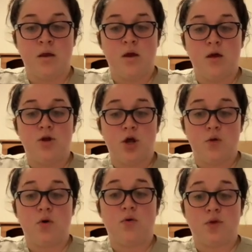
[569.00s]

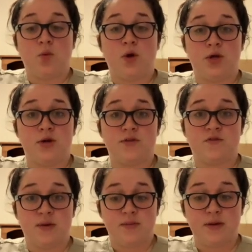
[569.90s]
Note, only 1 dose of
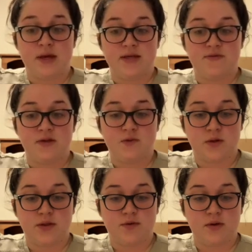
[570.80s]

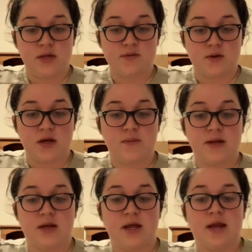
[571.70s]
PPSV23 is
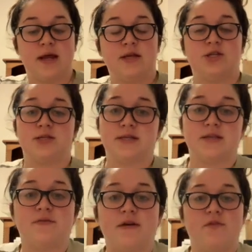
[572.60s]
recommended at age
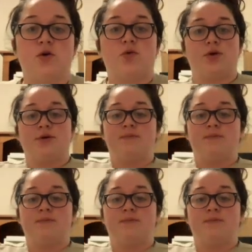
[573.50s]
65 or older.